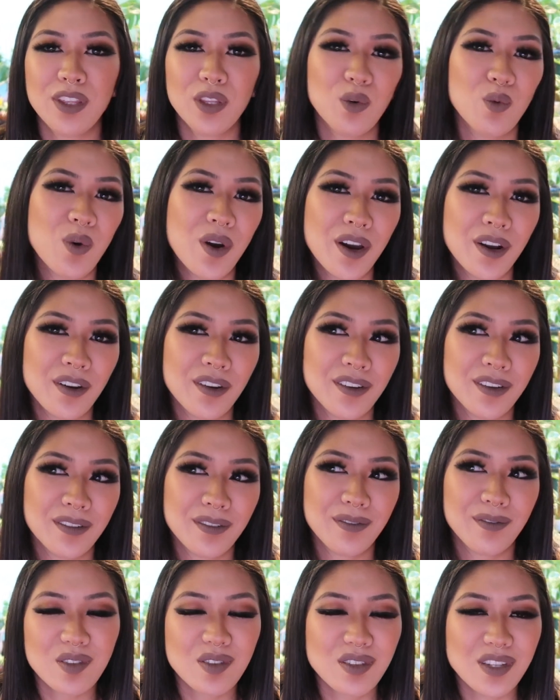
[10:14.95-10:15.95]
the
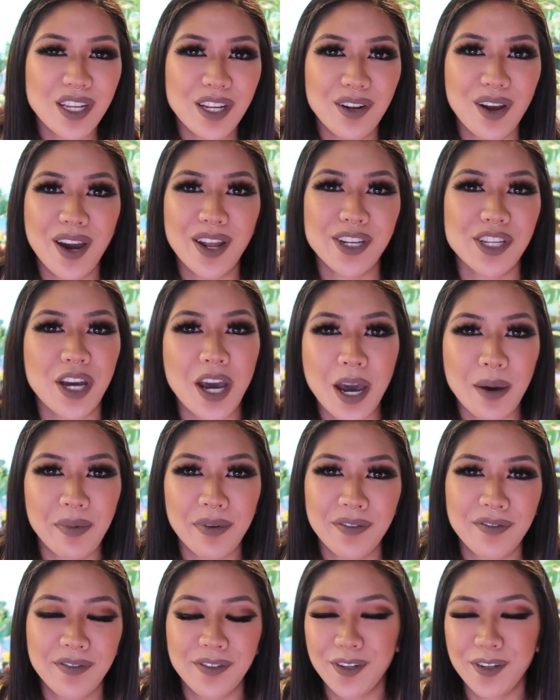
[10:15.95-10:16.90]
water sit on top of